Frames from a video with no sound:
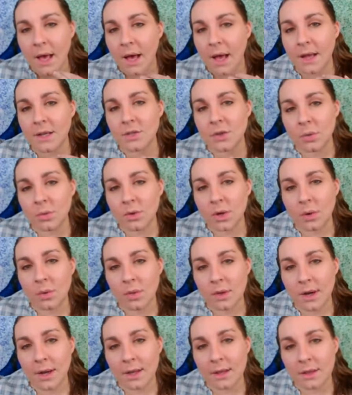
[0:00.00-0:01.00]
I don't know
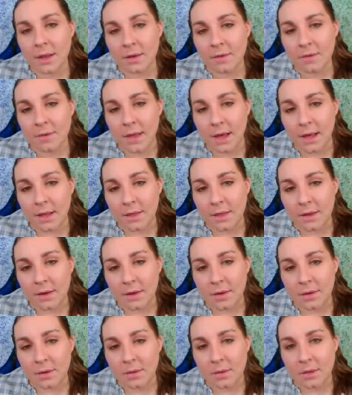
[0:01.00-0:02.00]
that I love that
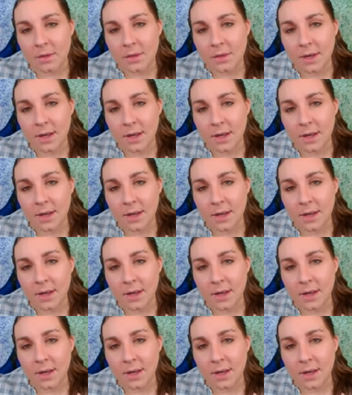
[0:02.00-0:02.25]
though.